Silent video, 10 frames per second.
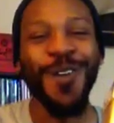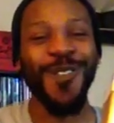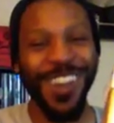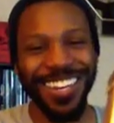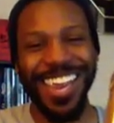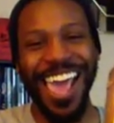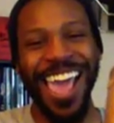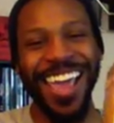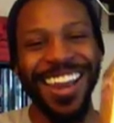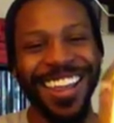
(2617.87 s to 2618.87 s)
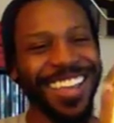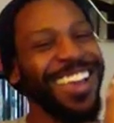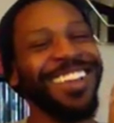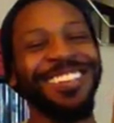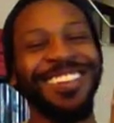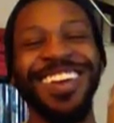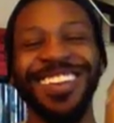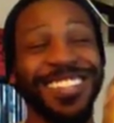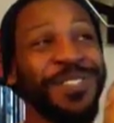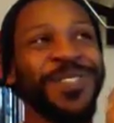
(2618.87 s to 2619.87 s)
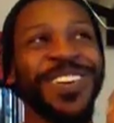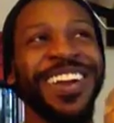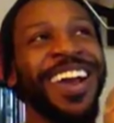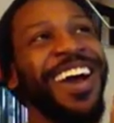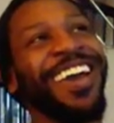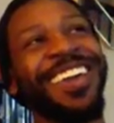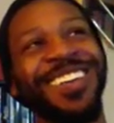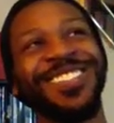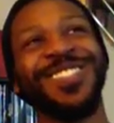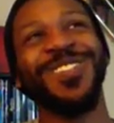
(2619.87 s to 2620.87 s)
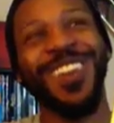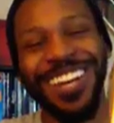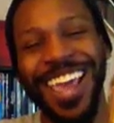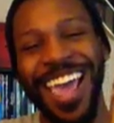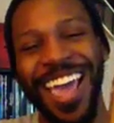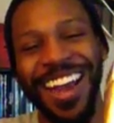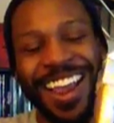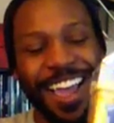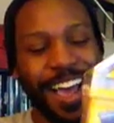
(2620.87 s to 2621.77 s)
One dad. 3 dads. That'd be weird. Anyways, one dad.